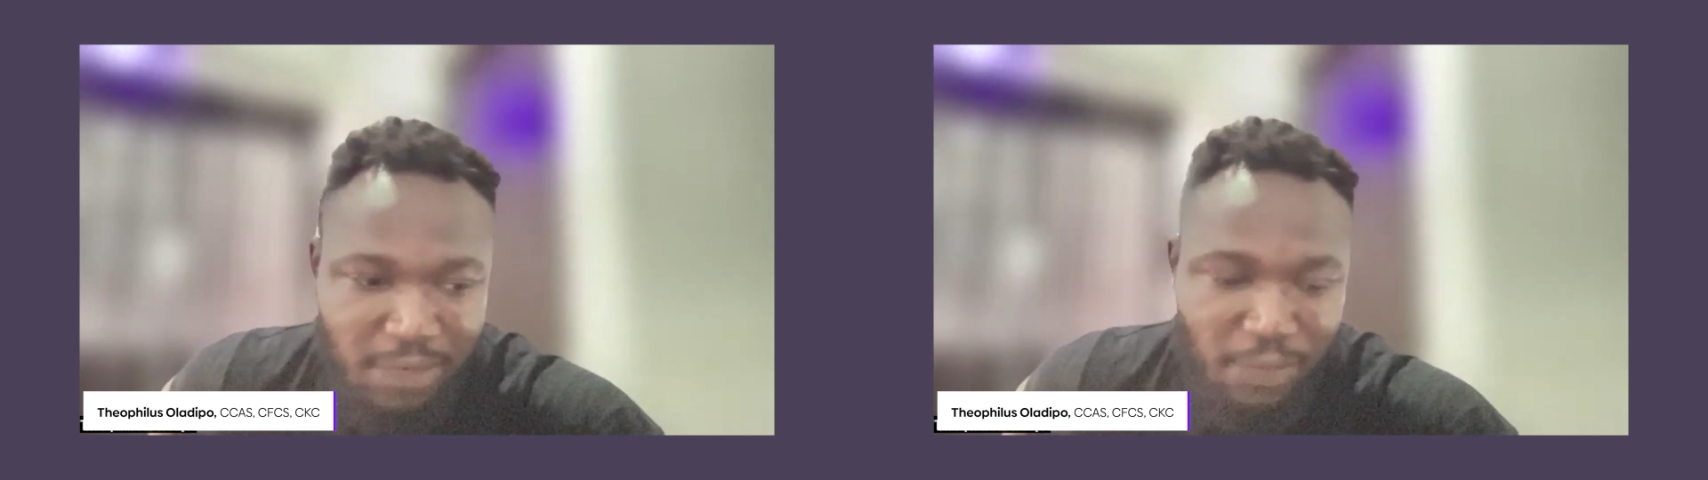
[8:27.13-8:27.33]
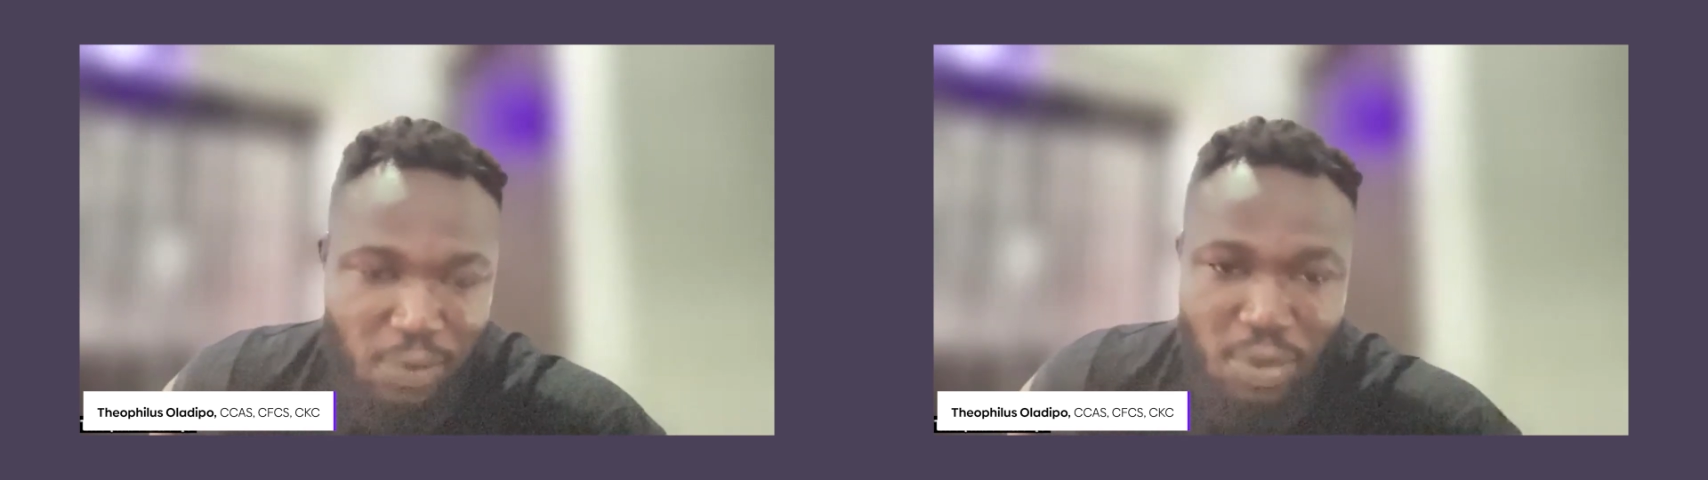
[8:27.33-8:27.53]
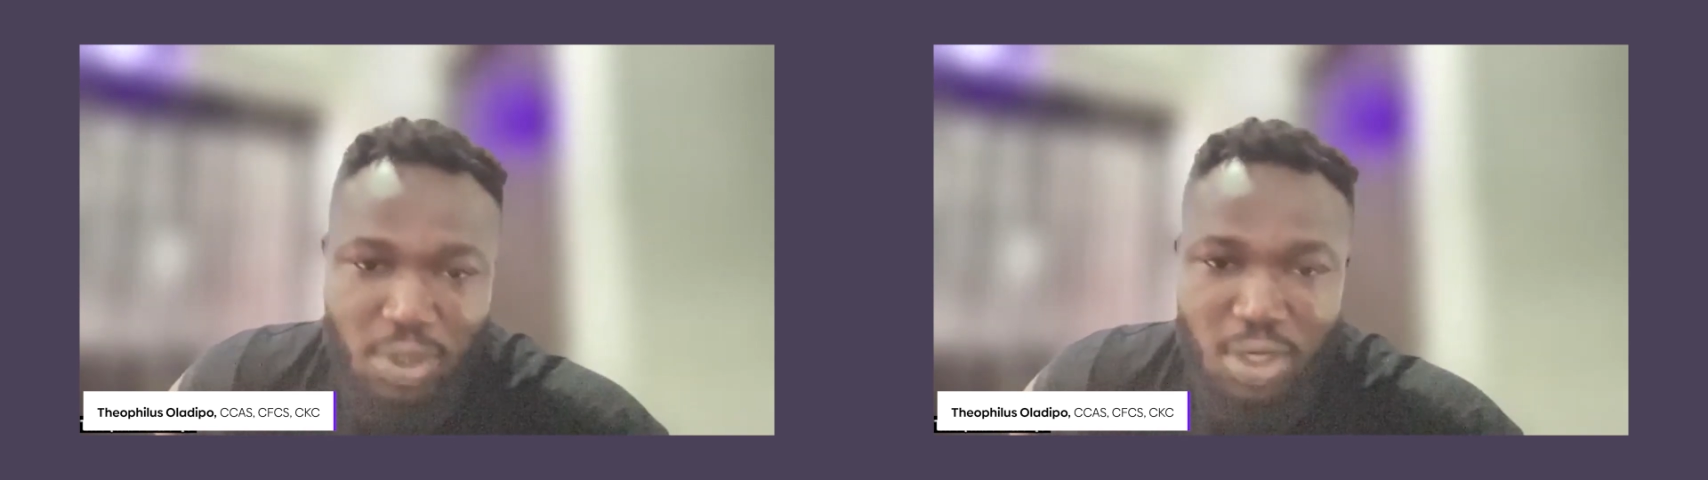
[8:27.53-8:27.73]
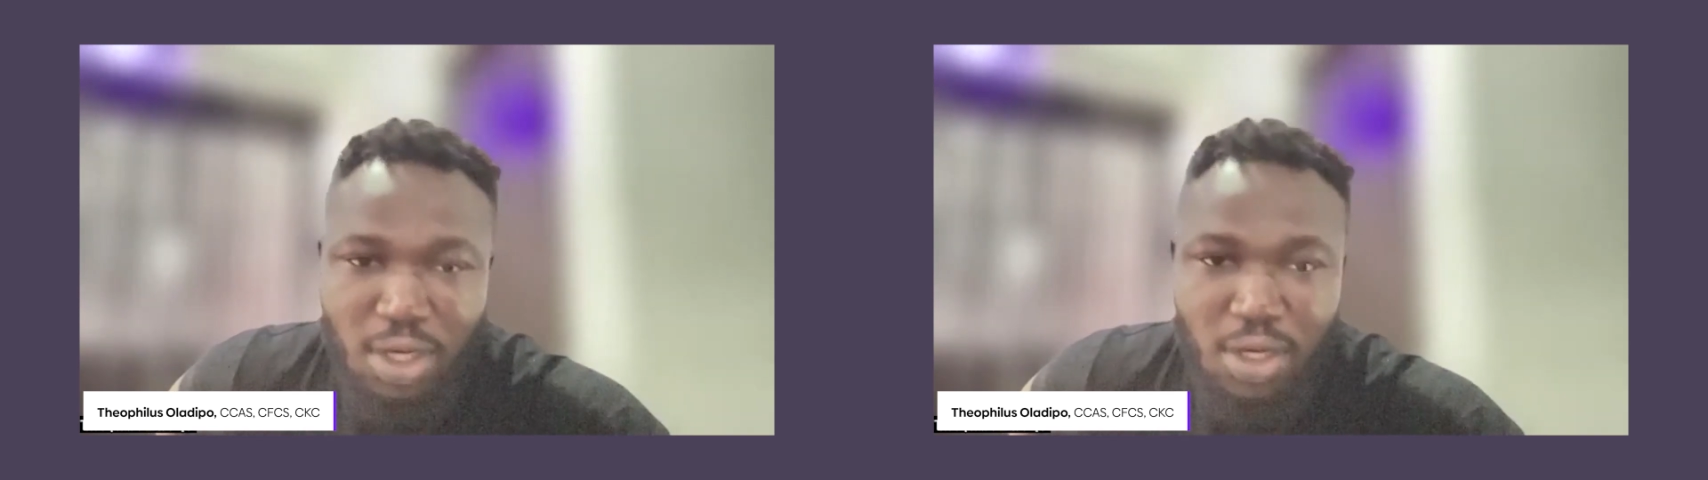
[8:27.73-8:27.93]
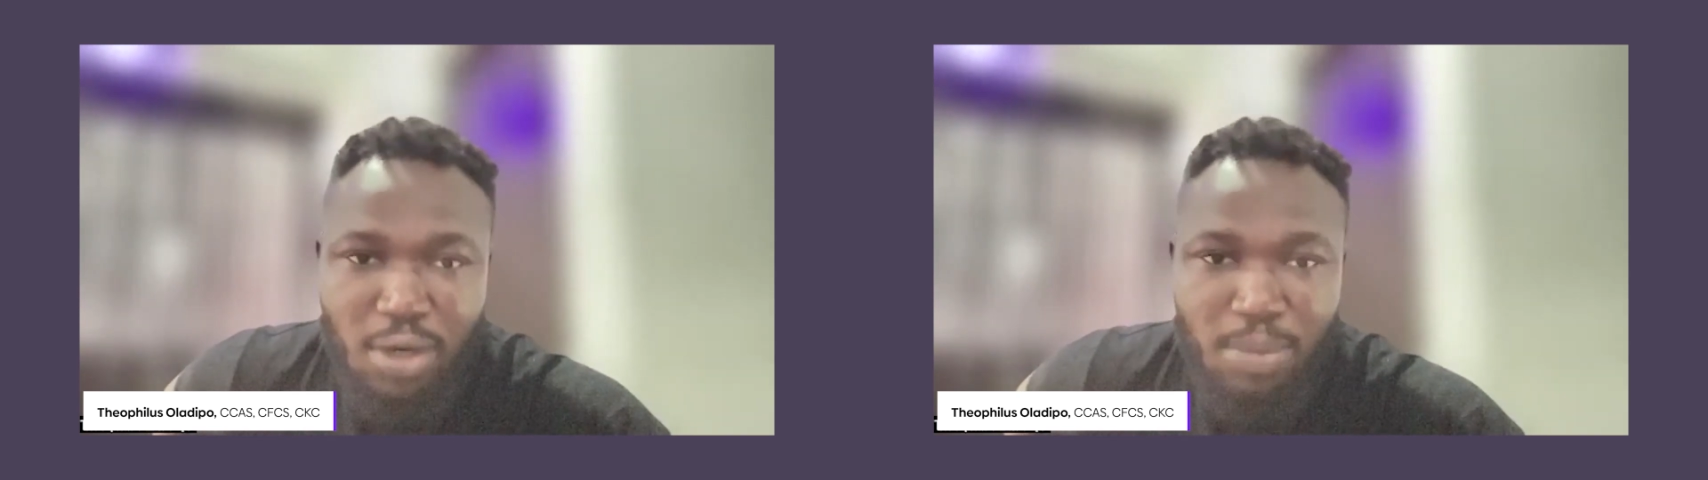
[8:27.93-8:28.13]
for
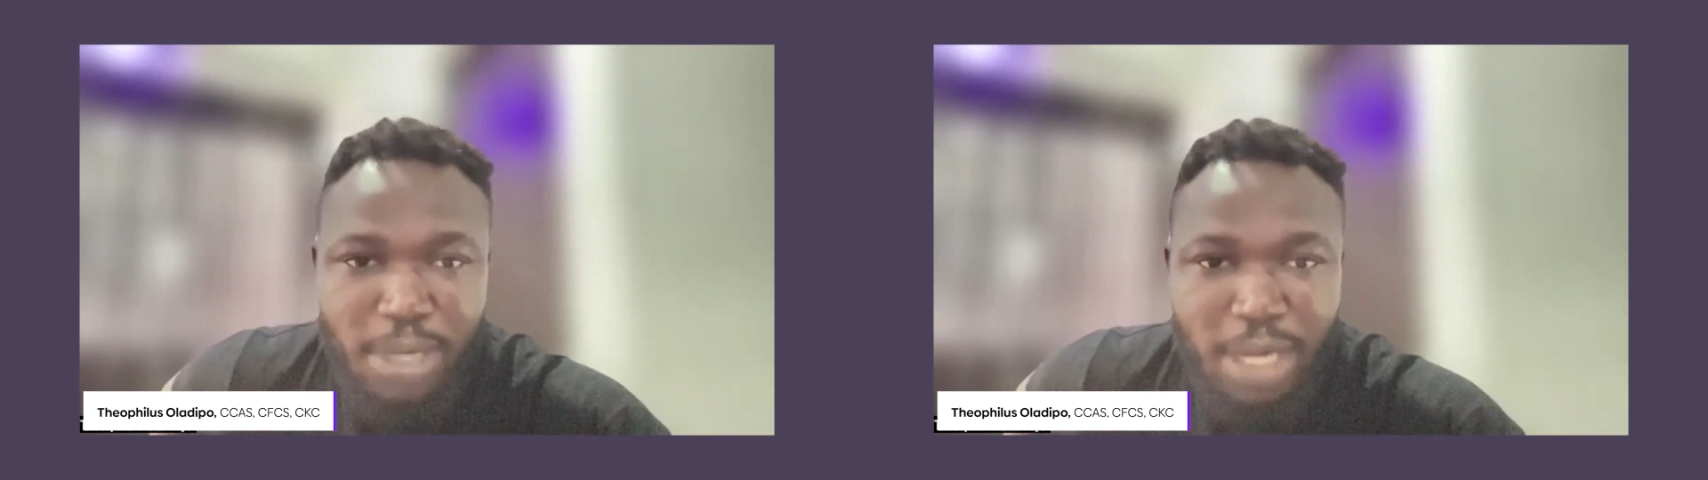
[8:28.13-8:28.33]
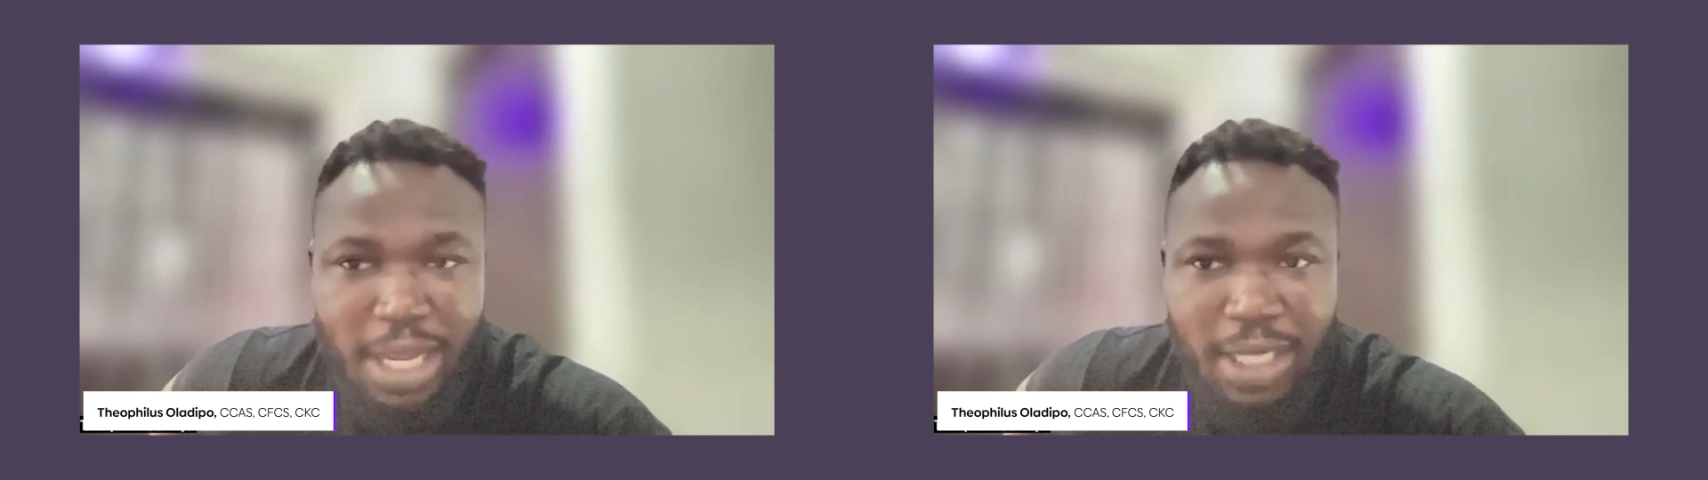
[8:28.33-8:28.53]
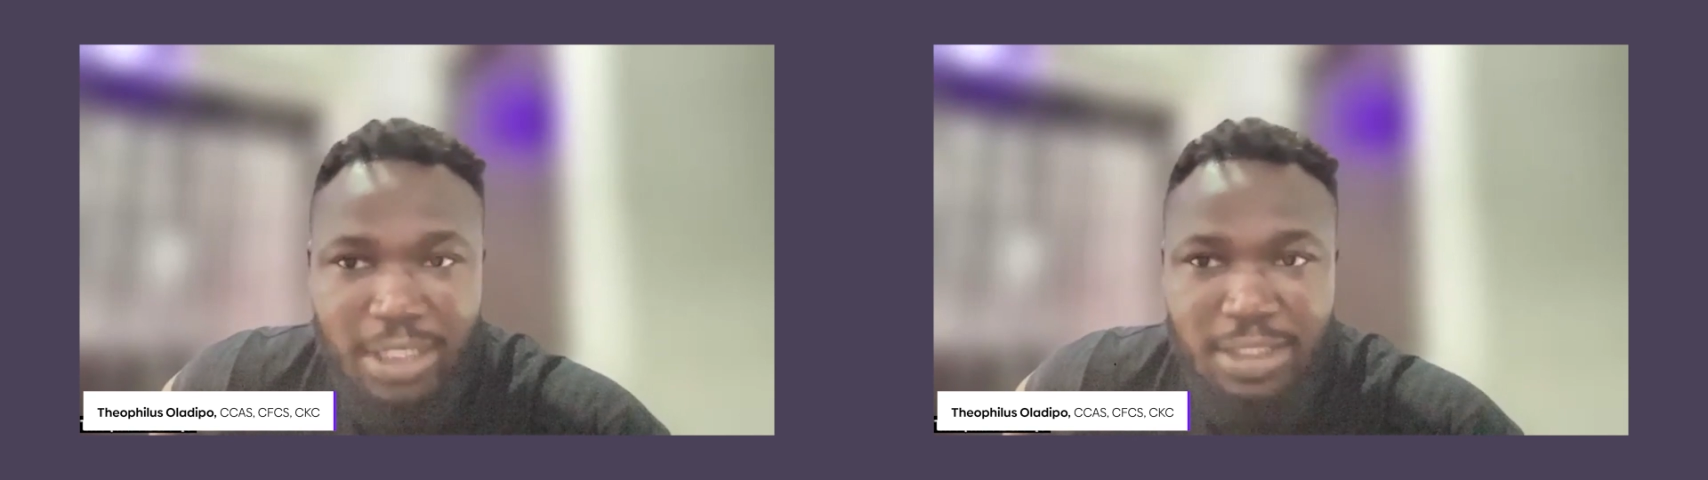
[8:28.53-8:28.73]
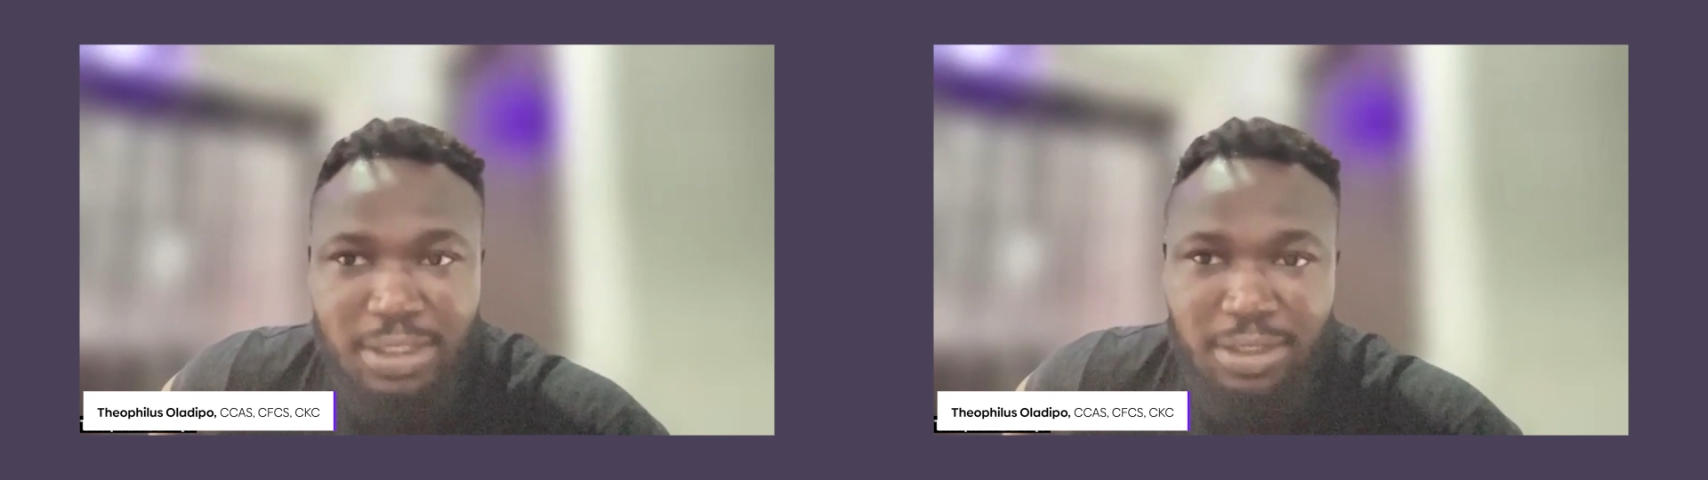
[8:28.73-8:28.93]
compliance.